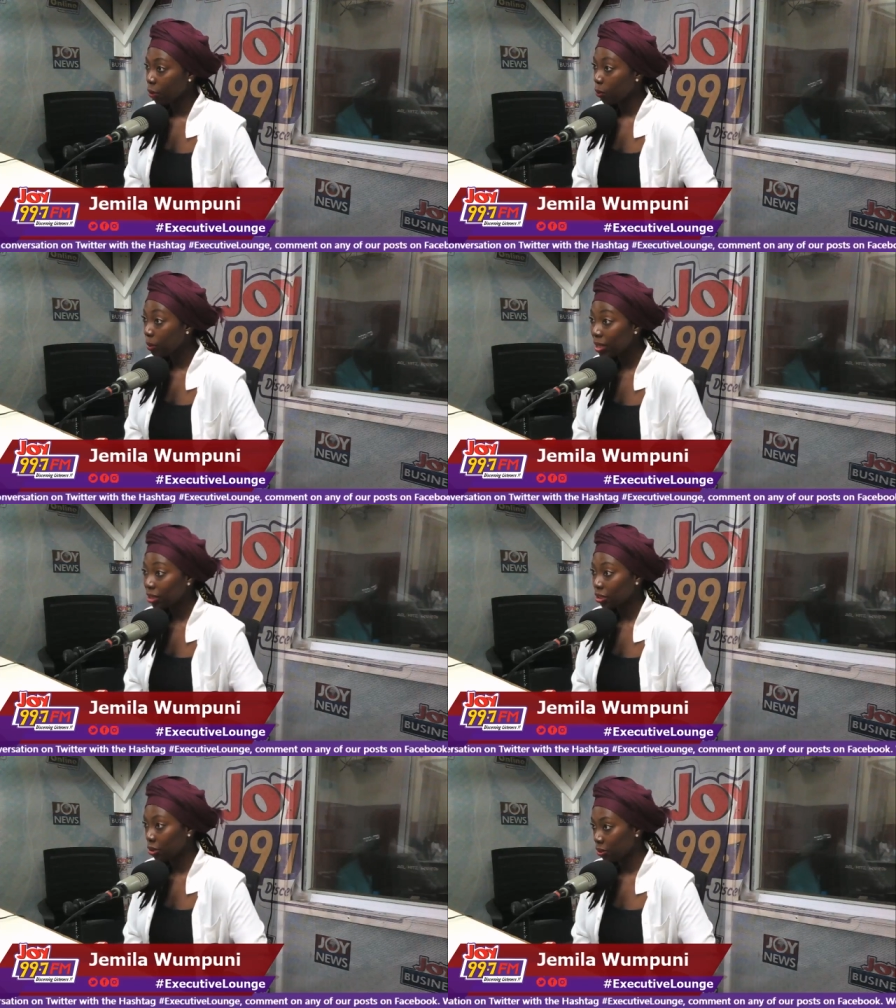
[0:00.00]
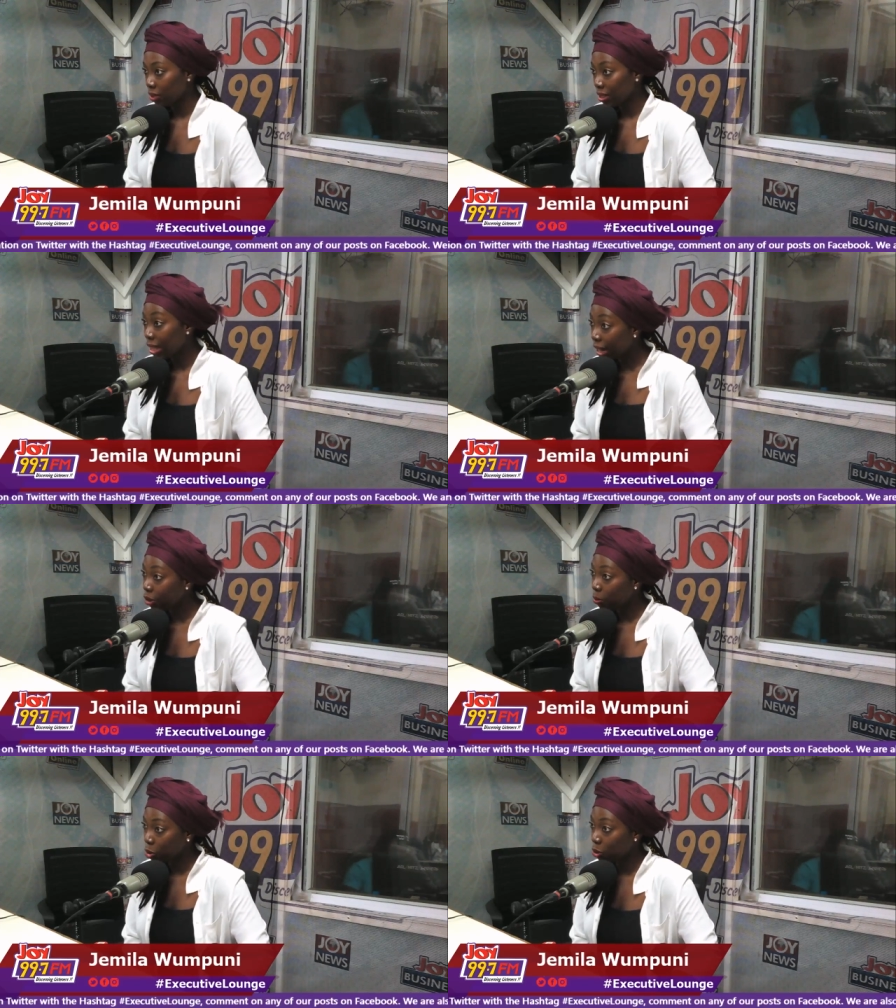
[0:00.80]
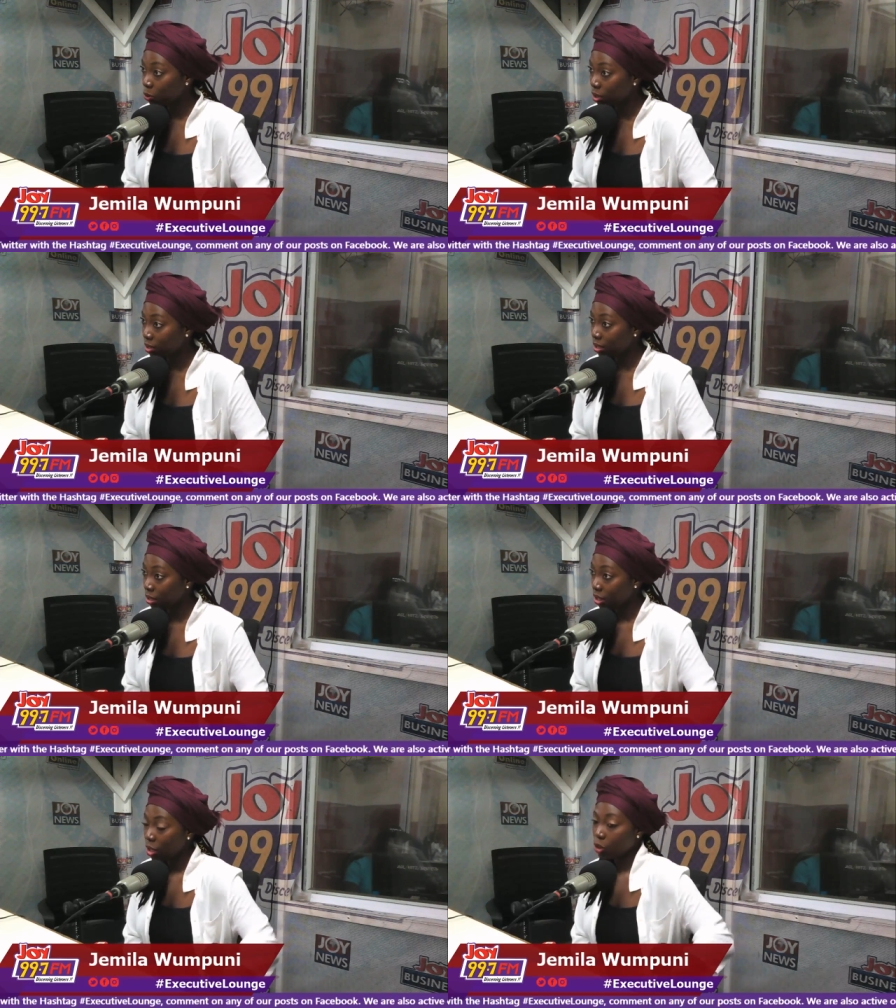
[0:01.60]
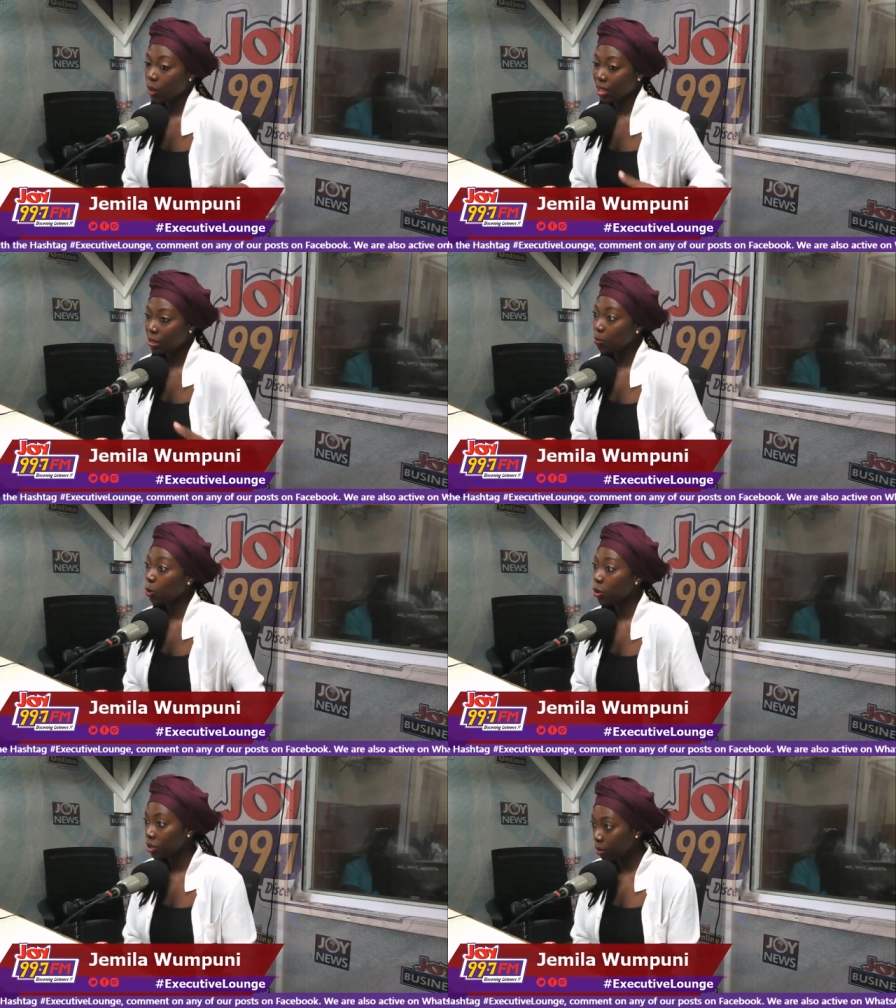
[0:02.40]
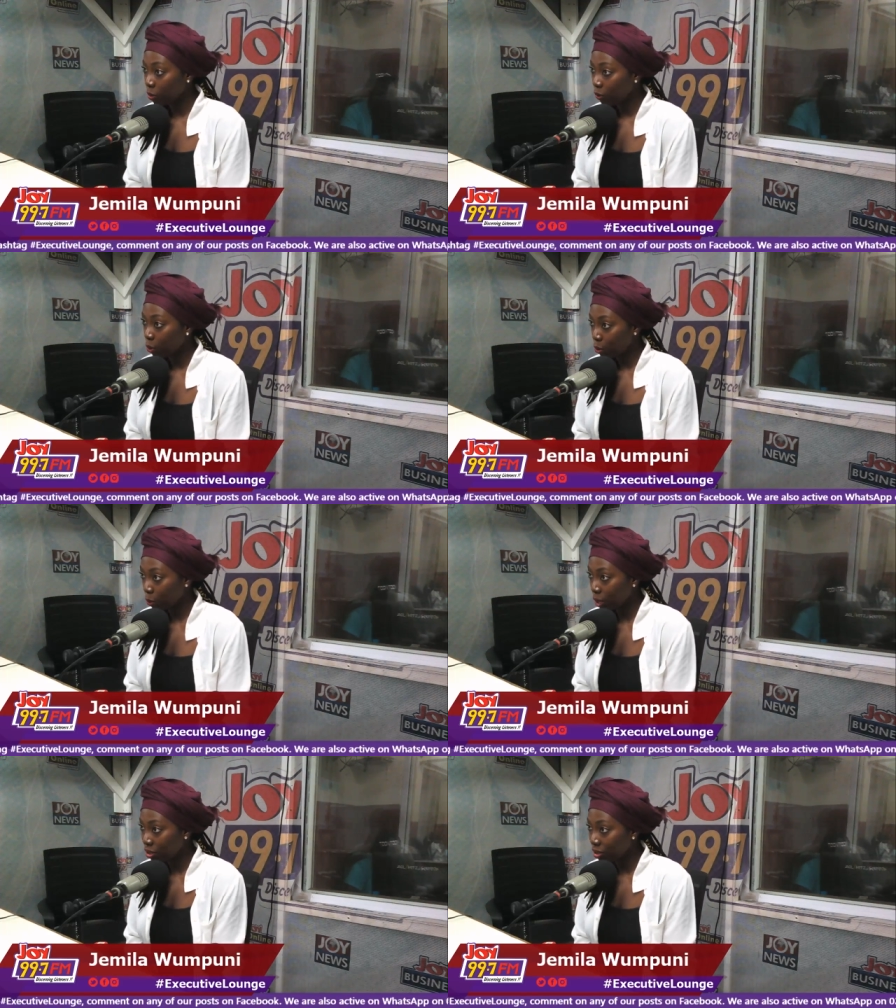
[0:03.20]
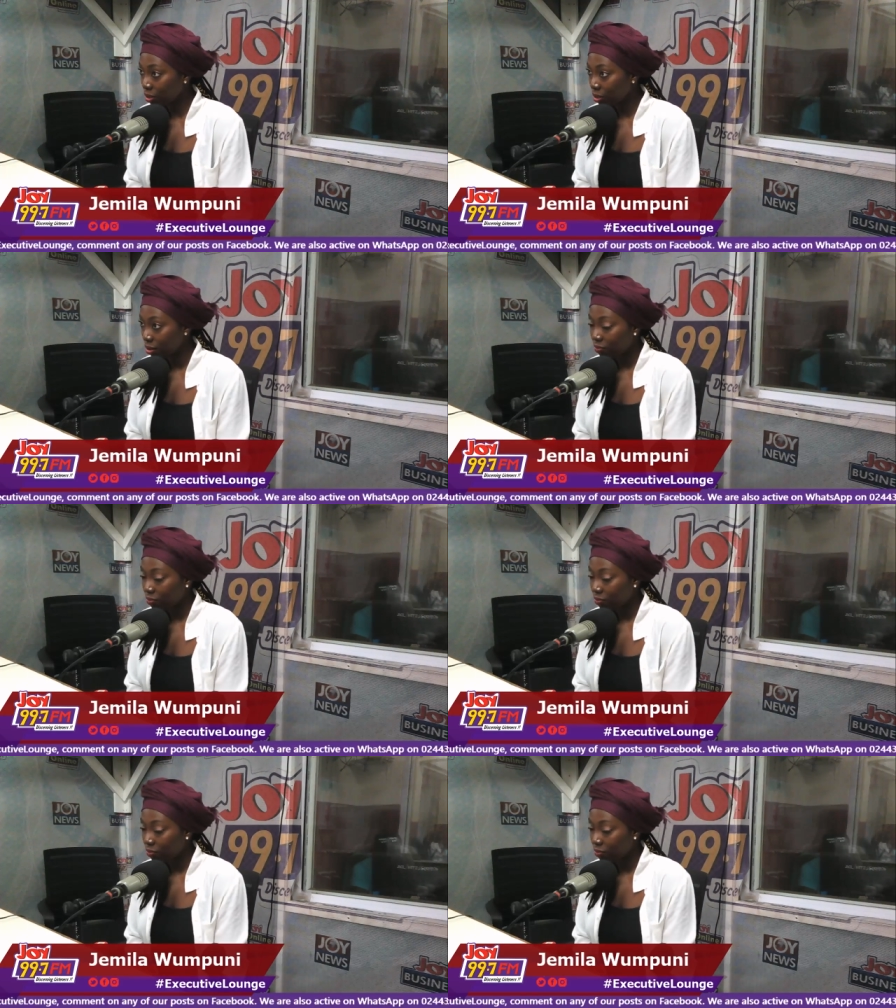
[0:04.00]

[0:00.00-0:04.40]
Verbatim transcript: women and girls that opportunity to explore some of those questions